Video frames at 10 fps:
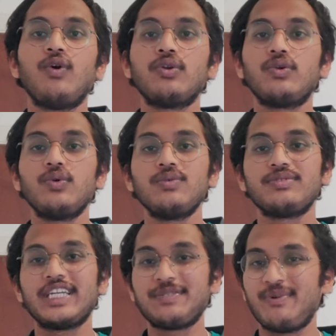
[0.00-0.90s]
4 to
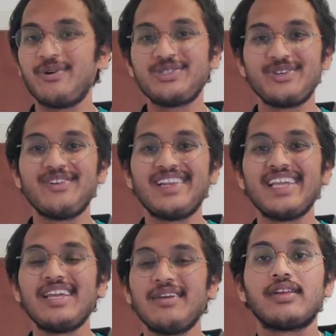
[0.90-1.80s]
6 pounds
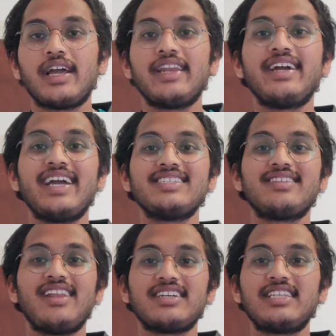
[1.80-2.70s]
only. And
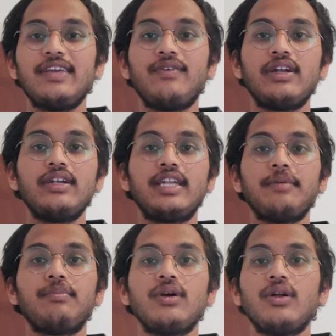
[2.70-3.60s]
guys, lastly one
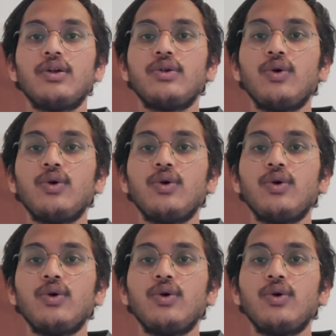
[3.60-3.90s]
tip.